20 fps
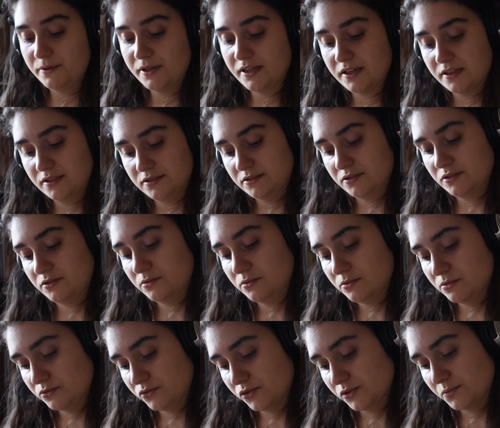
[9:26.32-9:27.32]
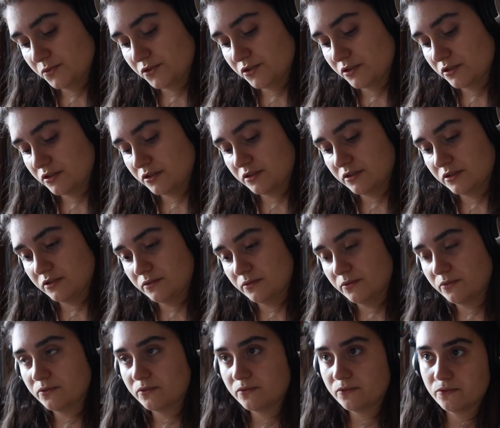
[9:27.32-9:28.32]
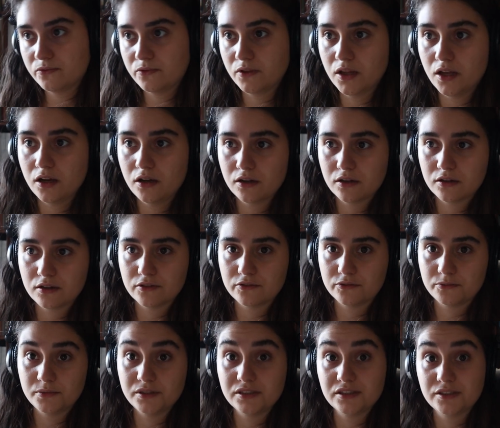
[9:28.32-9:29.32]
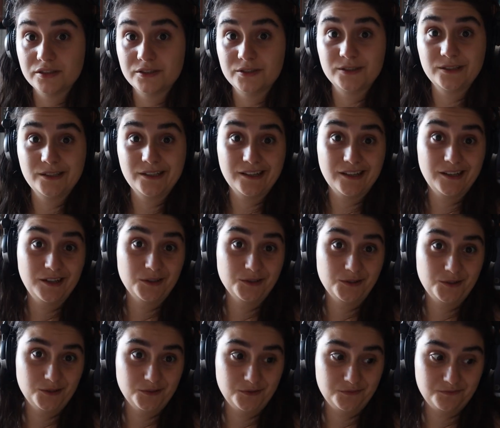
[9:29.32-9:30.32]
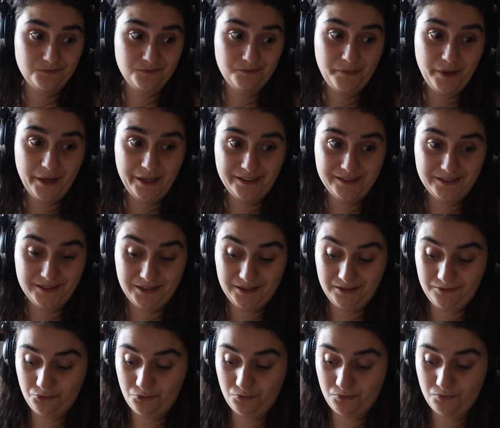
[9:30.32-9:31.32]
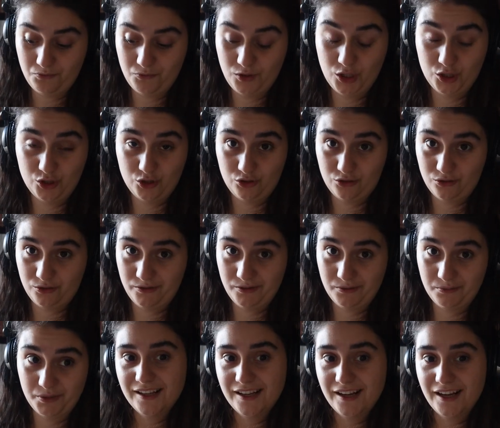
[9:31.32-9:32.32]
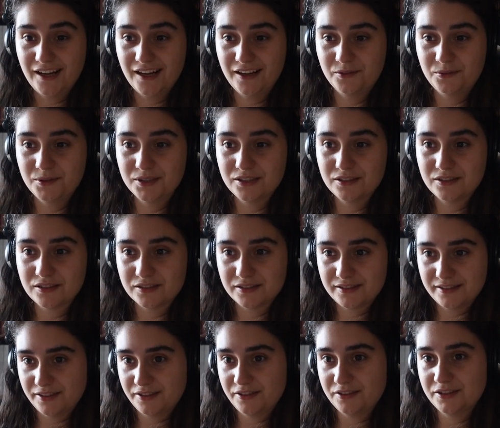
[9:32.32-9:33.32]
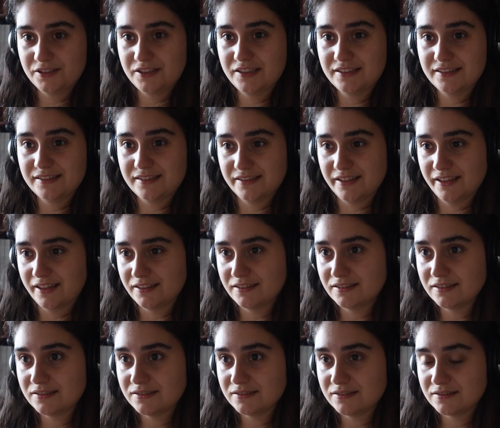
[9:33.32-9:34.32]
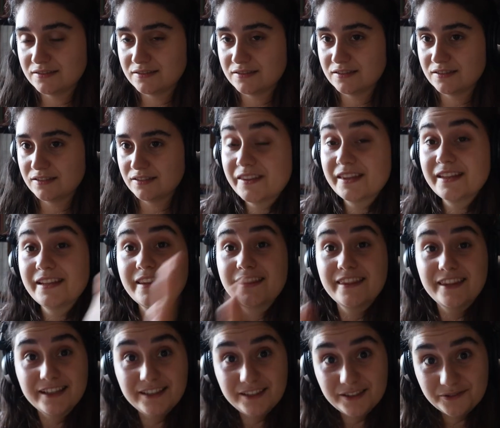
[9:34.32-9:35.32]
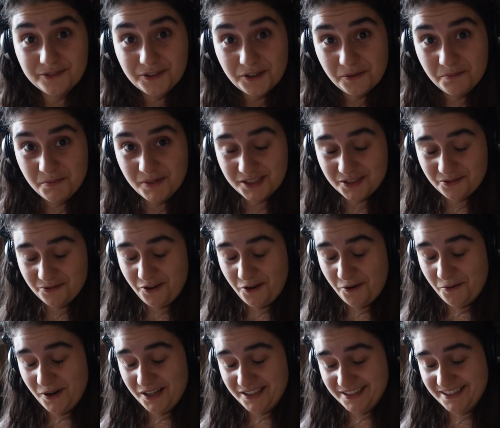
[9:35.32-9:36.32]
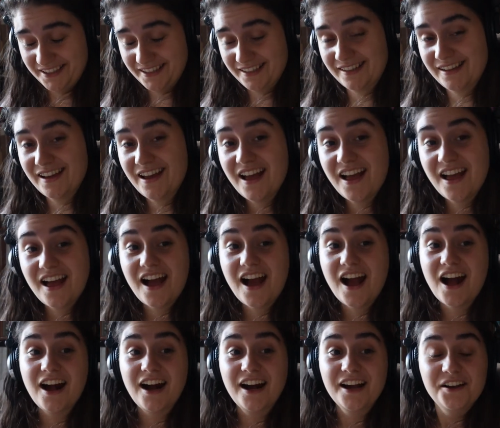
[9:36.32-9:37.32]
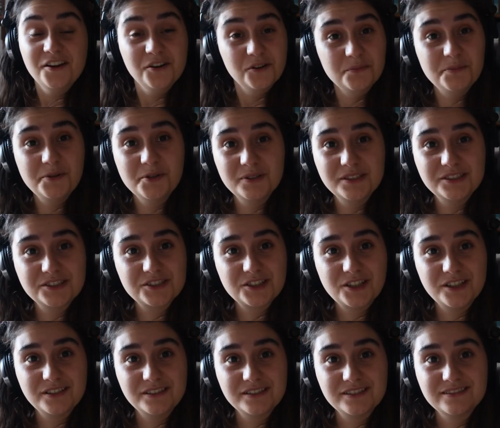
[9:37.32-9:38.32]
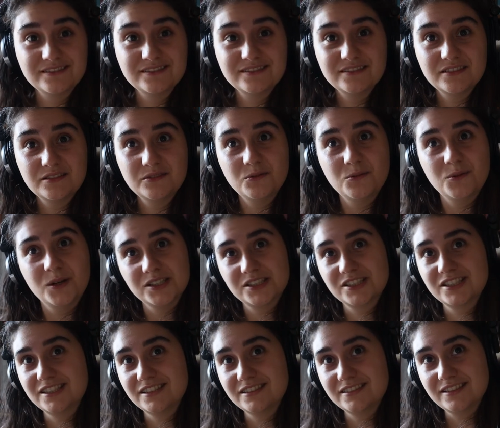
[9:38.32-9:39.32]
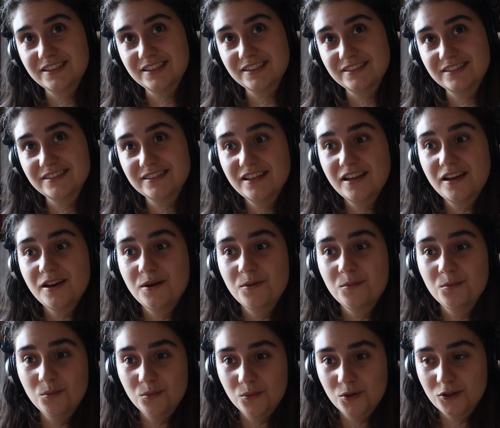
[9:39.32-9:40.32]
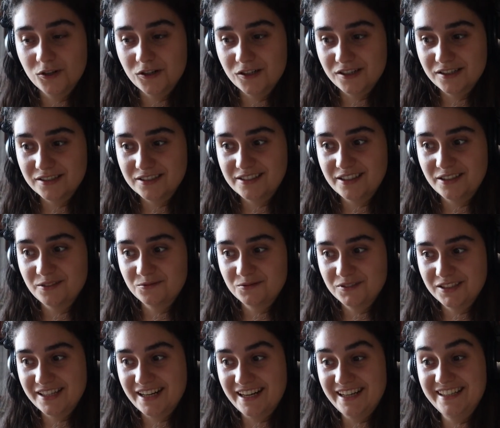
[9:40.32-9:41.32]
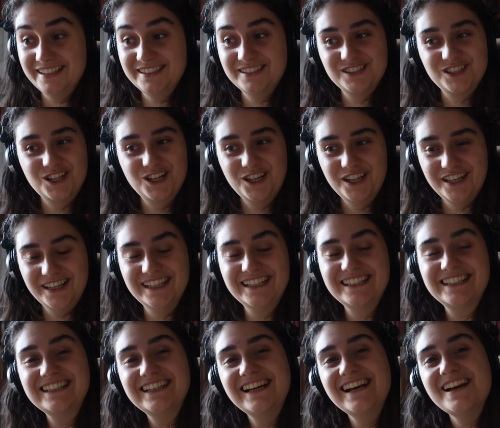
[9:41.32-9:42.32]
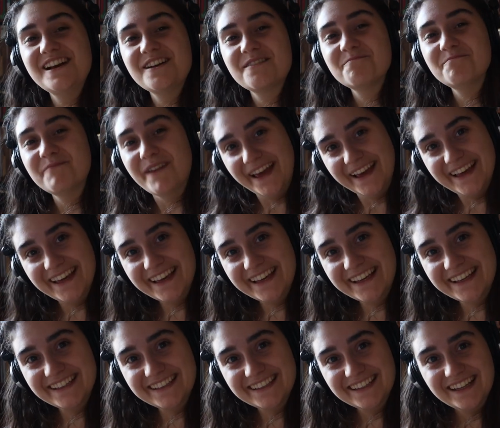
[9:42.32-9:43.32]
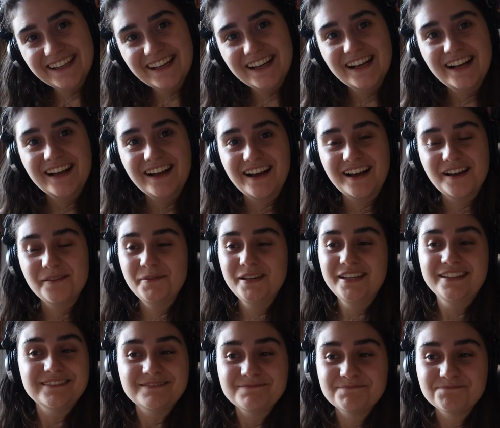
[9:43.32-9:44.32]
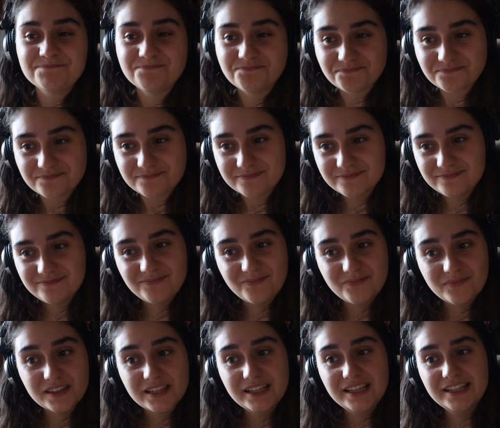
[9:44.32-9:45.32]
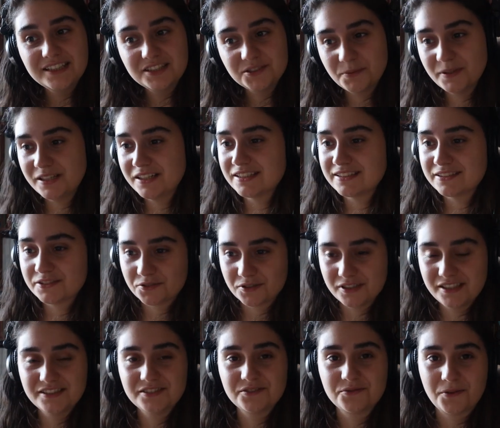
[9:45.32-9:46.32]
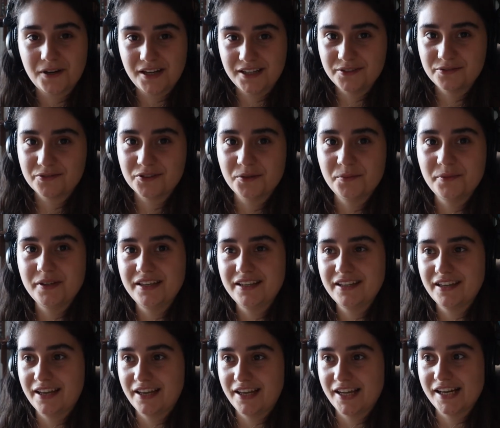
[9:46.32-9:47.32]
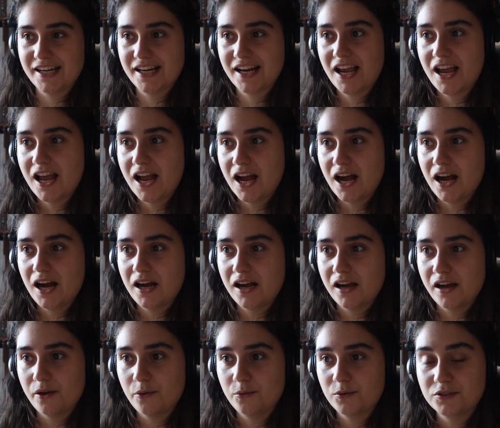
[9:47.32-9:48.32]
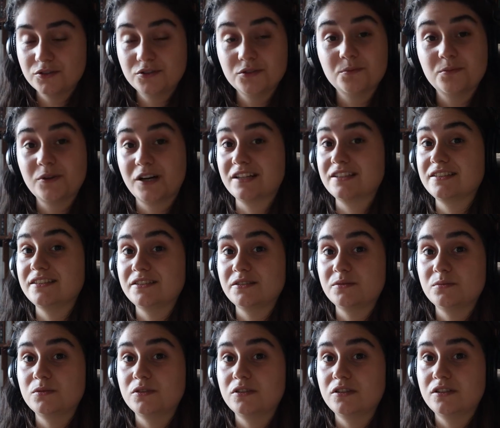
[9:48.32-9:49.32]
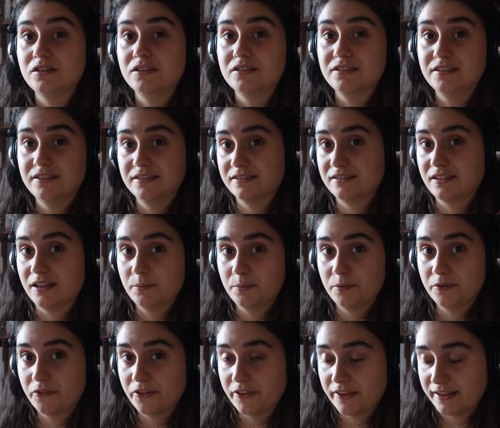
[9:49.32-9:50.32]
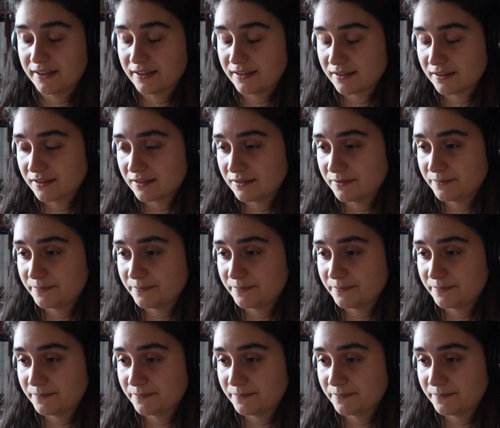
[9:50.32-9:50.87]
we can do some sort of vlog of me learning how to paint digitally. I will consider this done. Thank you very much for watching. I hope you enjoyed watching this more than what I enjoyed making it. I mean, it's been a strange ride for me and I want to practice more this type of thing.